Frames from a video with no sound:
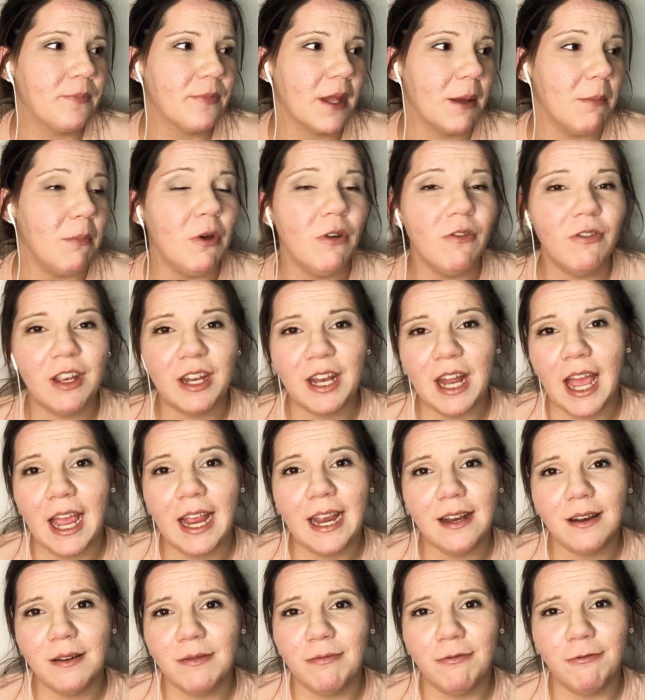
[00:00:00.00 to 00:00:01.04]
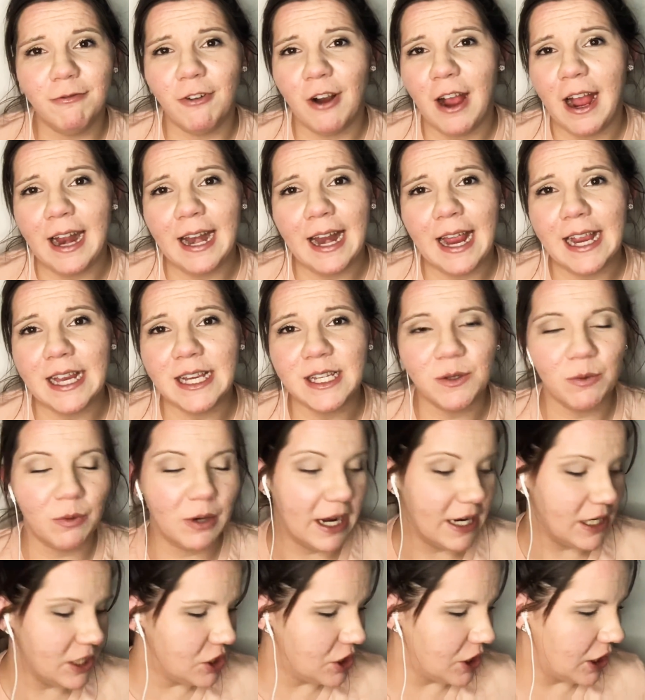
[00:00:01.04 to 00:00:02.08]
movie night Fridays where
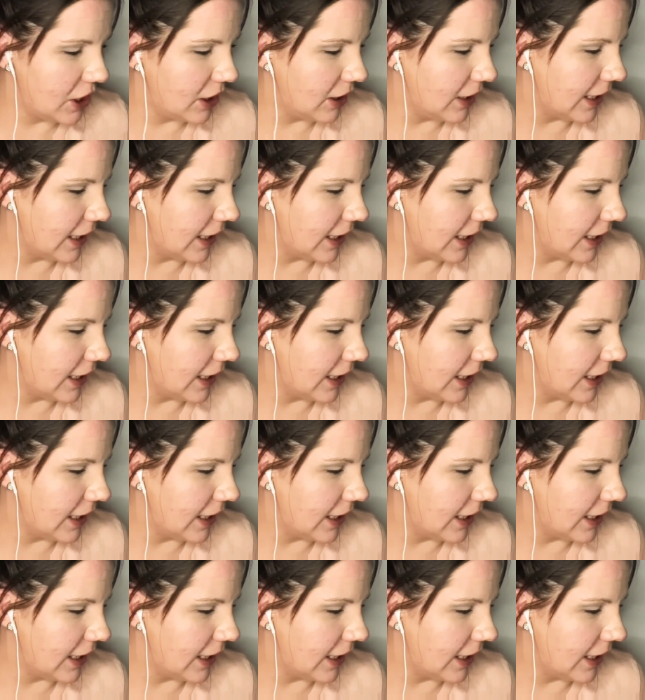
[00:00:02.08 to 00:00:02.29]
I share